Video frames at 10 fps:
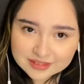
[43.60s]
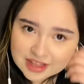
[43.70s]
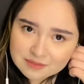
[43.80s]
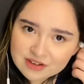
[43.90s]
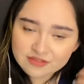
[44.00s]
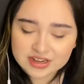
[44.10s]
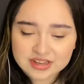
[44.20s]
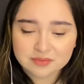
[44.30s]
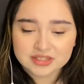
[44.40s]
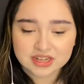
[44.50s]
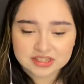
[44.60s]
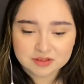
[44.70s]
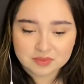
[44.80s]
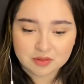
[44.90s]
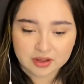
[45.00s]
My friends have been
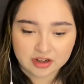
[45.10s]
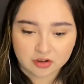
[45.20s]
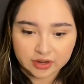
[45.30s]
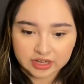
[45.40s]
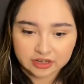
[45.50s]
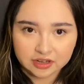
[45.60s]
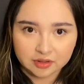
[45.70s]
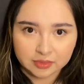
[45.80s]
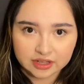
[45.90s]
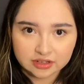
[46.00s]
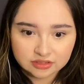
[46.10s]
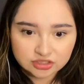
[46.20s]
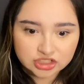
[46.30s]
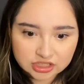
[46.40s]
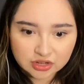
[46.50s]
texting me about it already. I'm like,
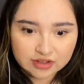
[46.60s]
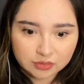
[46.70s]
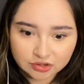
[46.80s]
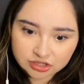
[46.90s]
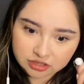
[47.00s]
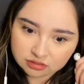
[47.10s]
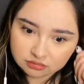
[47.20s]
chill, I haven't watched it.